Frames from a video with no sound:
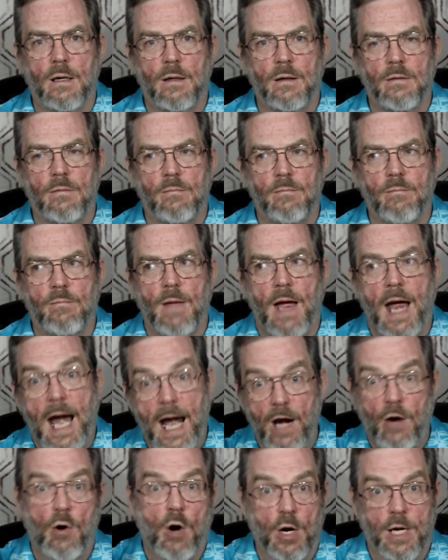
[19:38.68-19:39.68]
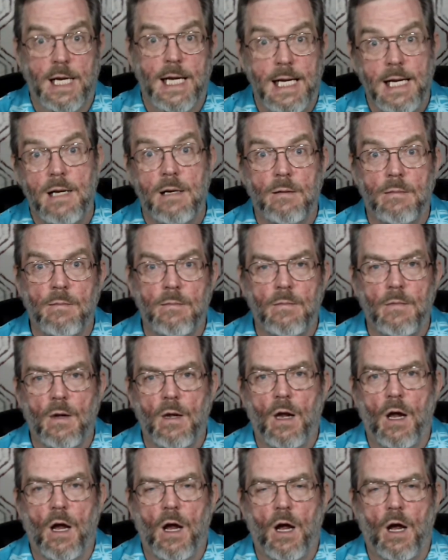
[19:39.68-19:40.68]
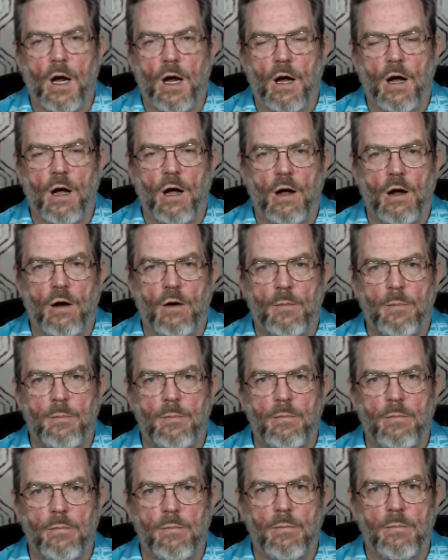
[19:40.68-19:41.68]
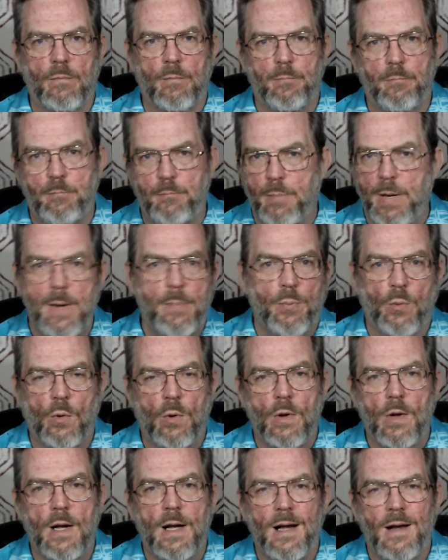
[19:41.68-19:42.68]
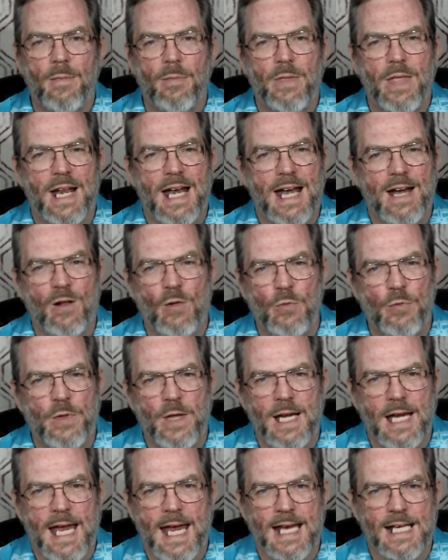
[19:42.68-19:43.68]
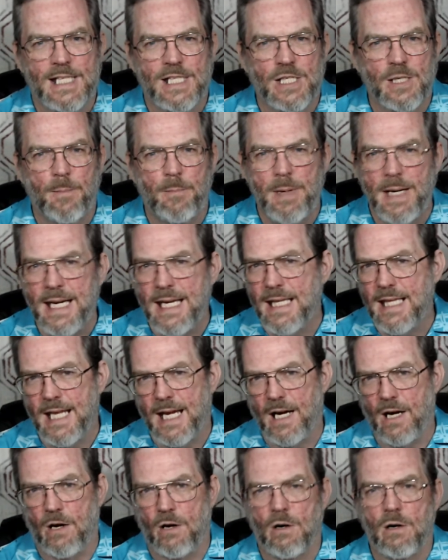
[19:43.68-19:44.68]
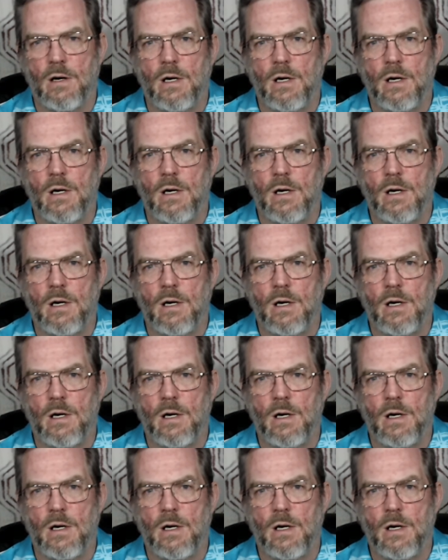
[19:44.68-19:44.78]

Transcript: hierarchy of people that I don't think has to be there.